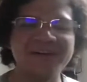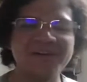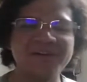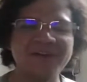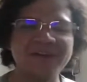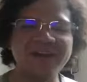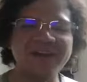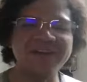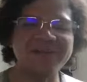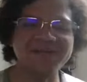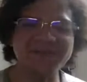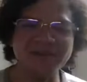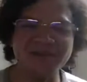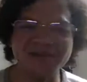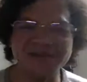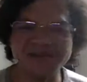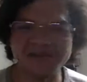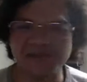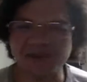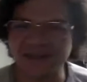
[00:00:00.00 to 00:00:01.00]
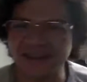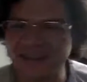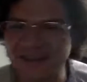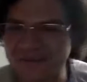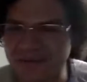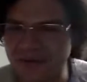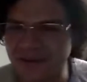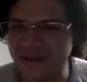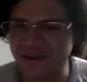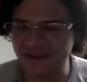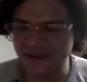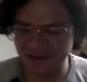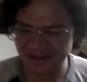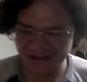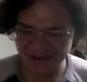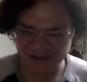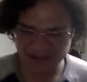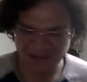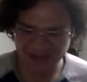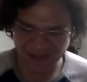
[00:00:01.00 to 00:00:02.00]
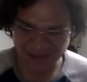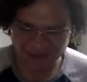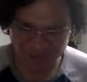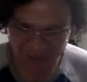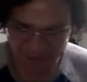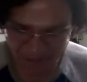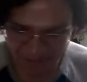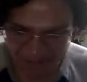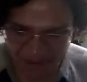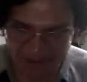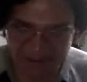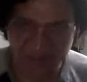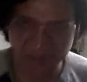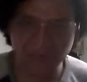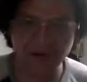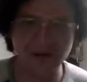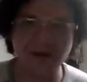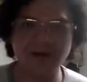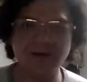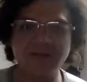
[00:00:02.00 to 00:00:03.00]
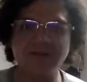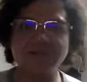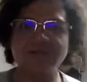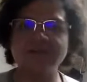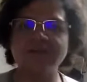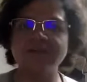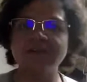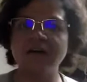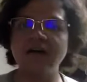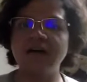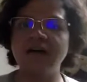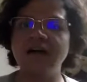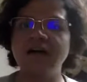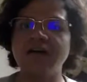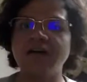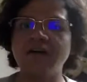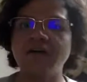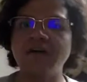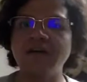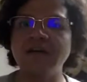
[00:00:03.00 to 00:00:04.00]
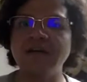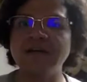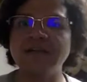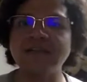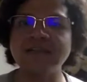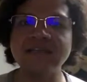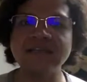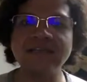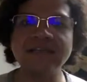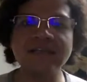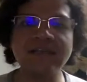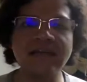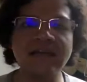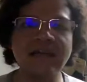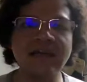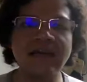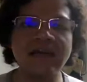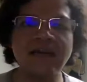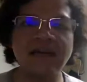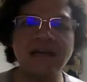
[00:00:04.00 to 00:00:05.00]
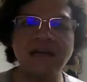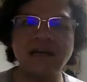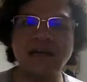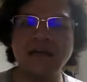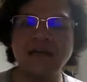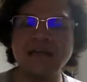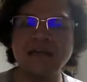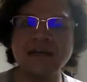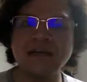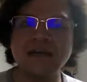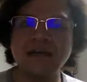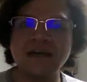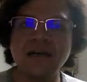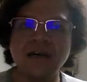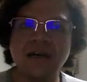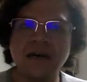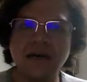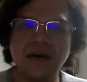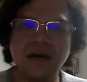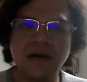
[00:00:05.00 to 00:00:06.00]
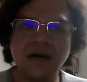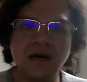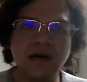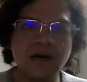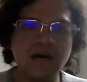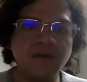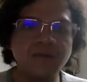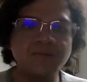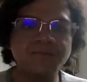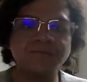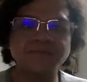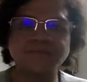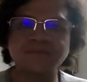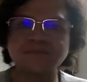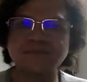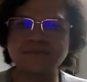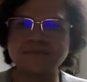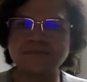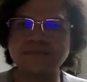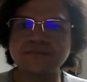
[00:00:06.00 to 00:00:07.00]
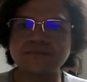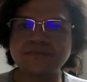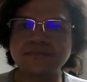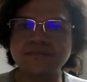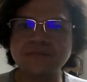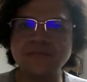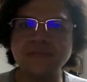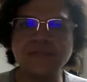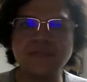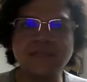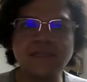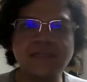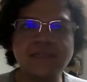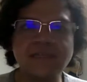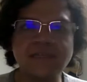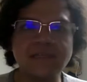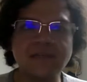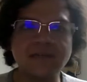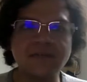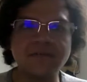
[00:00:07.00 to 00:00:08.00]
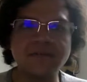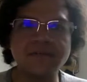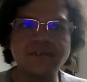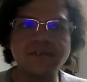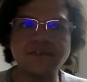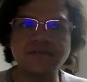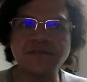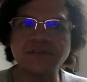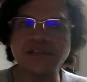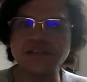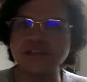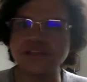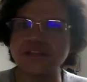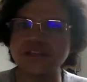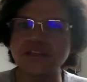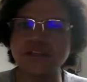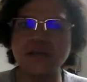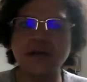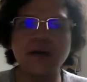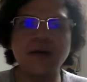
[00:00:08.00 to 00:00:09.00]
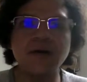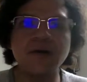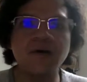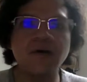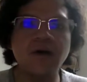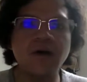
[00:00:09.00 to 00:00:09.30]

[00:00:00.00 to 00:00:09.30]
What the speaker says: Okay, that was Marlene with a live update about COVID-19 and the easing of restrictions now.